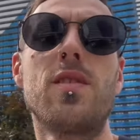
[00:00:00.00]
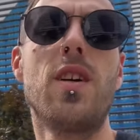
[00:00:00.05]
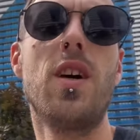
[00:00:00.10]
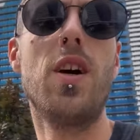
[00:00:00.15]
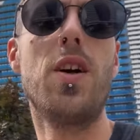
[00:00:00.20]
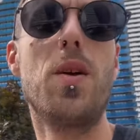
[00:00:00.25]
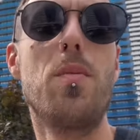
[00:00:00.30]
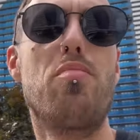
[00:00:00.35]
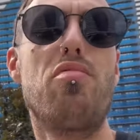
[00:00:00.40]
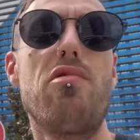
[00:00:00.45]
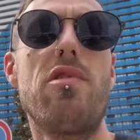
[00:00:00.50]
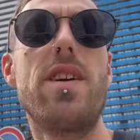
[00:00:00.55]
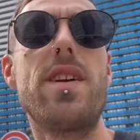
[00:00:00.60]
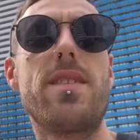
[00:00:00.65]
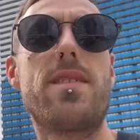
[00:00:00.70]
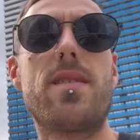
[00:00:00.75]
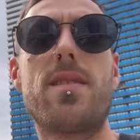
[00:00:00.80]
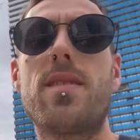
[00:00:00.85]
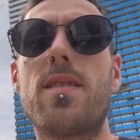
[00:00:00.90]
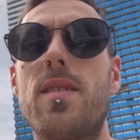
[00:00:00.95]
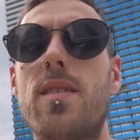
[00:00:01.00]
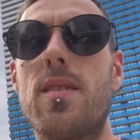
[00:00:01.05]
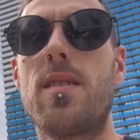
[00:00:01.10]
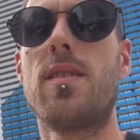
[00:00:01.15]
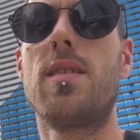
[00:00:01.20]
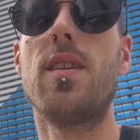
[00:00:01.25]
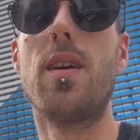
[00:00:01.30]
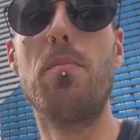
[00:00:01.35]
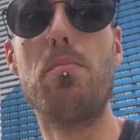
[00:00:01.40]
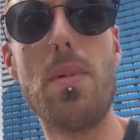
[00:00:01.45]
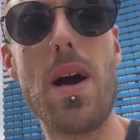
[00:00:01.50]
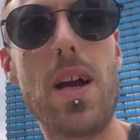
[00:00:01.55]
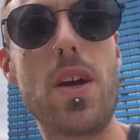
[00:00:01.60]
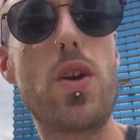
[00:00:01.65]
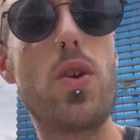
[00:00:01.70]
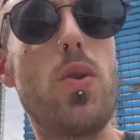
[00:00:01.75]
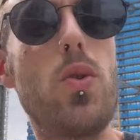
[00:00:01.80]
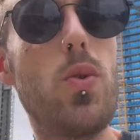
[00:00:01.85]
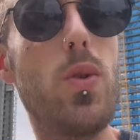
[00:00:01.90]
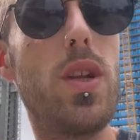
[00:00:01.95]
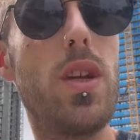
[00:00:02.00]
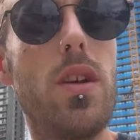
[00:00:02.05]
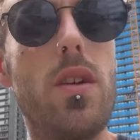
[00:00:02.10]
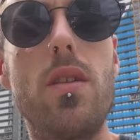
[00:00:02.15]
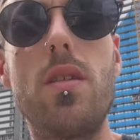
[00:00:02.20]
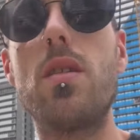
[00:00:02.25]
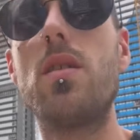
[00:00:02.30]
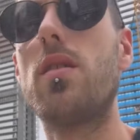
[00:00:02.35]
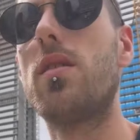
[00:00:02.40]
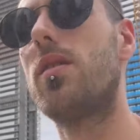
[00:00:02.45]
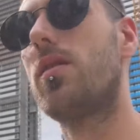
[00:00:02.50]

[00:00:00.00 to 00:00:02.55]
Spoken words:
and a Brit, a Mancunian.